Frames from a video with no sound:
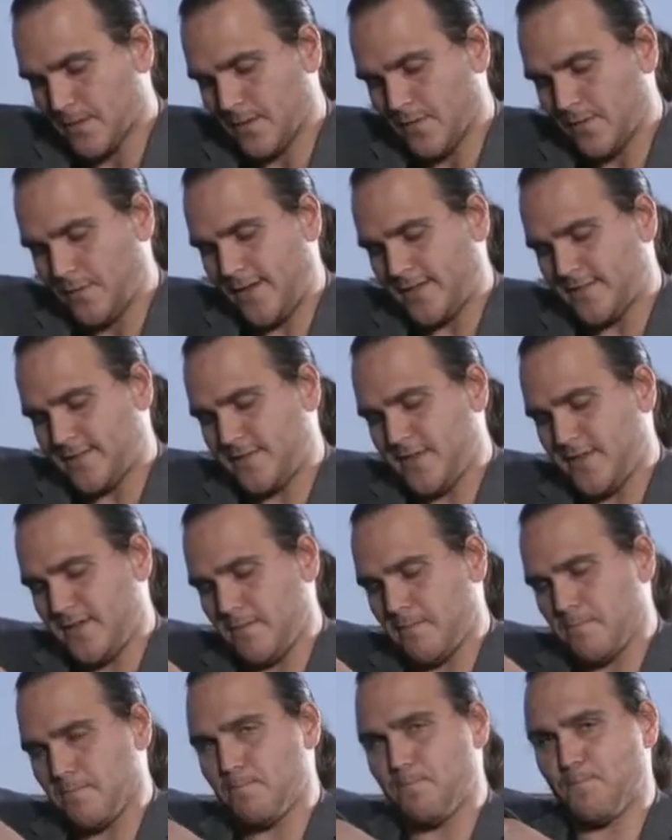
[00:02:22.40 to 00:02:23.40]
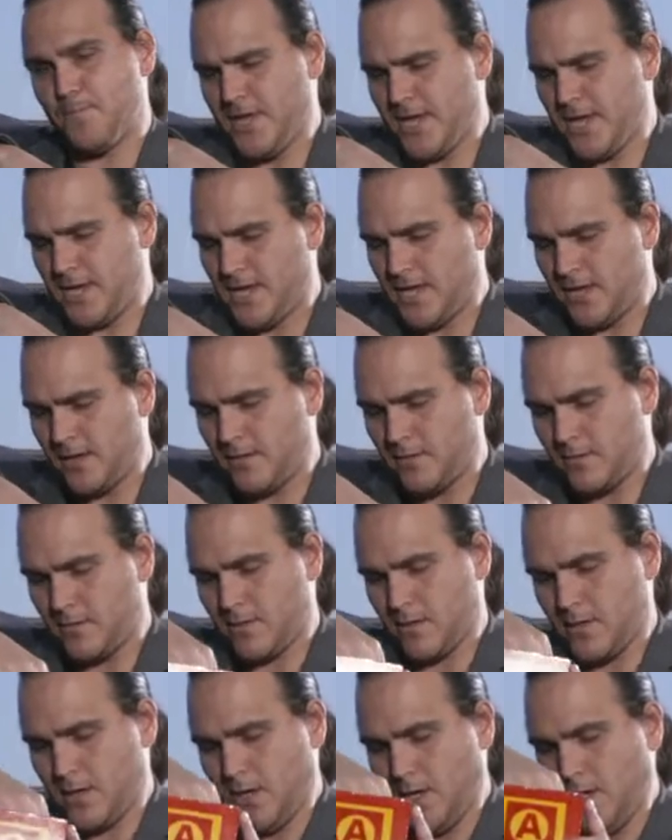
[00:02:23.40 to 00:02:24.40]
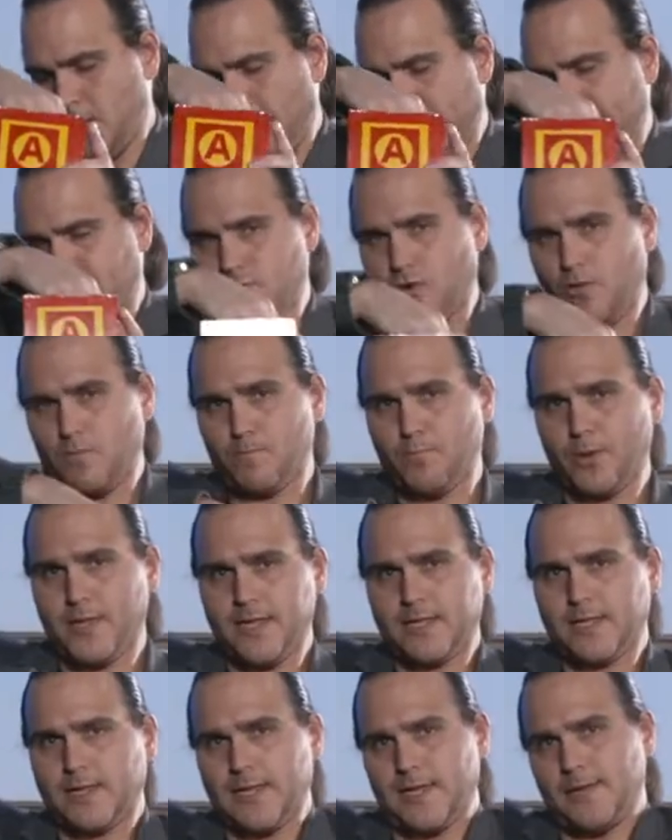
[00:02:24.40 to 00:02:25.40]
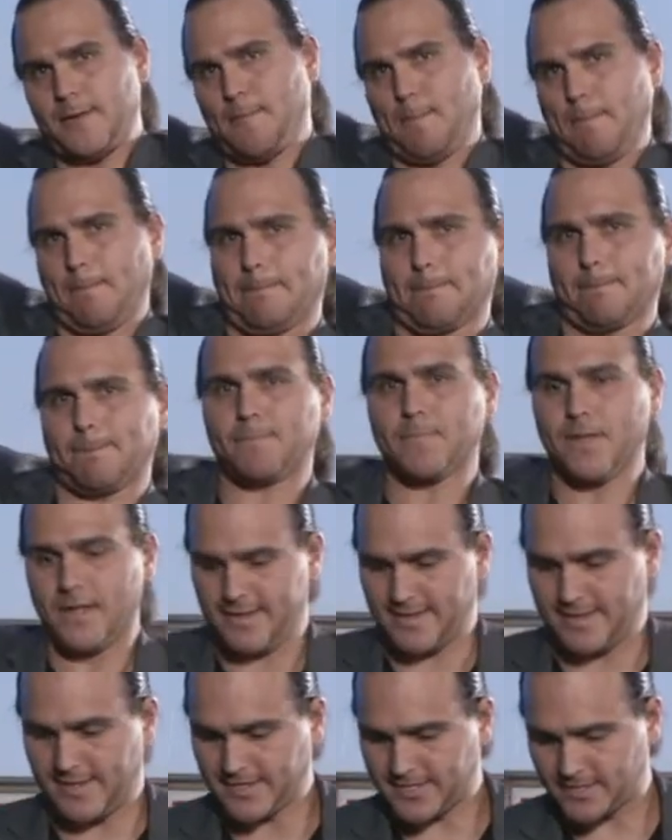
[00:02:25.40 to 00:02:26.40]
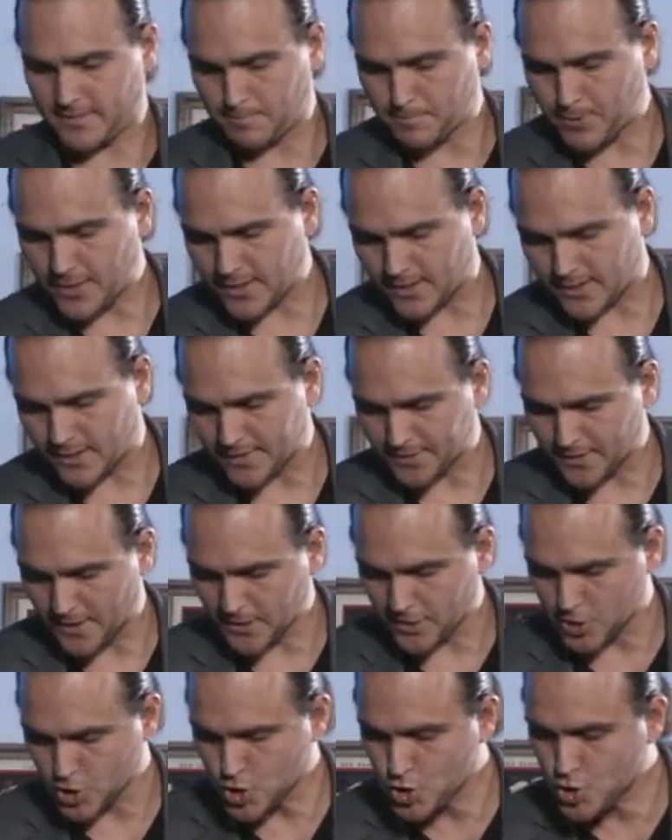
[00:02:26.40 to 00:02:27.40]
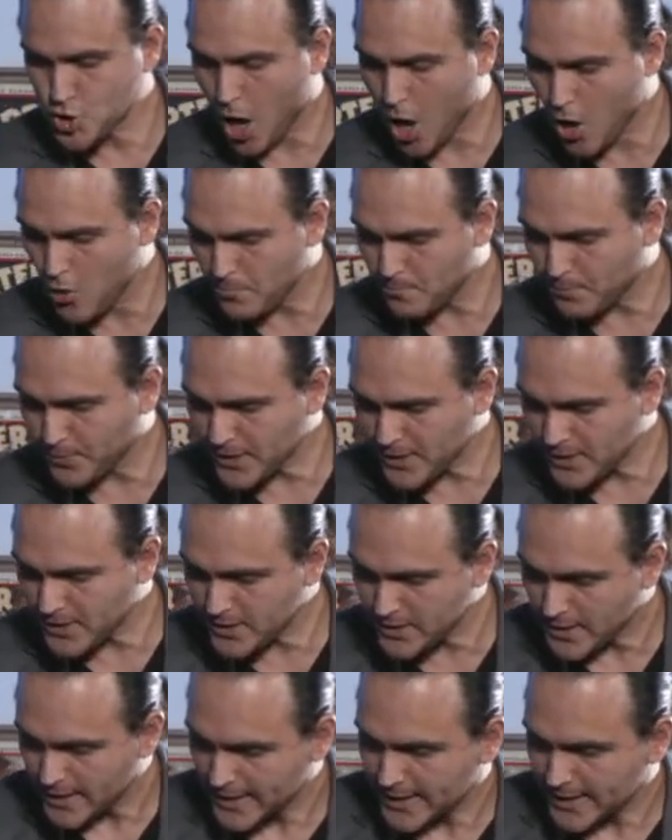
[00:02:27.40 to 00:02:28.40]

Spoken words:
that the B has completely disappeared. There's no B.